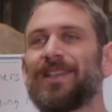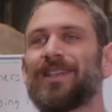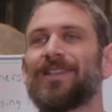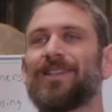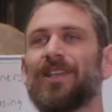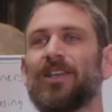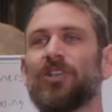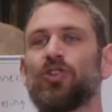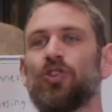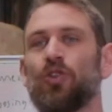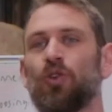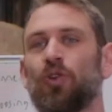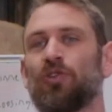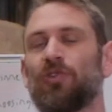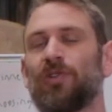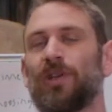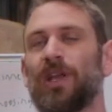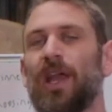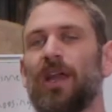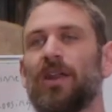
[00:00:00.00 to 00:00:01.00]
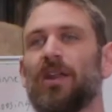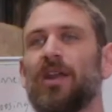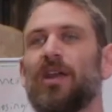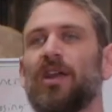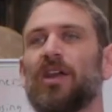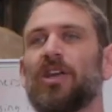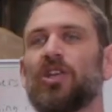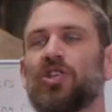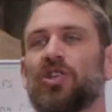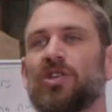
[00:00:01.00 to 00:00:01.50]
that they do create
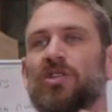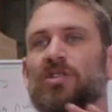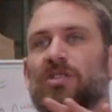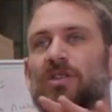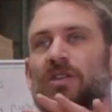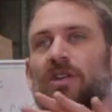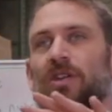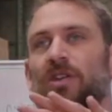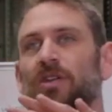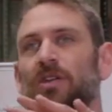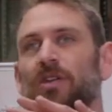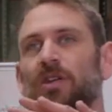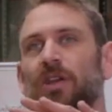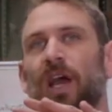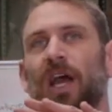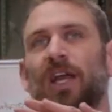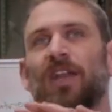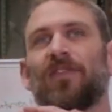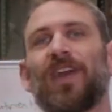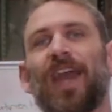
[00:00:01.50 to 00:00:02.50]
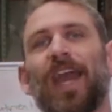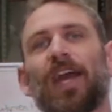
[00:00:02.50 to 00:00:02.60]
is just kind of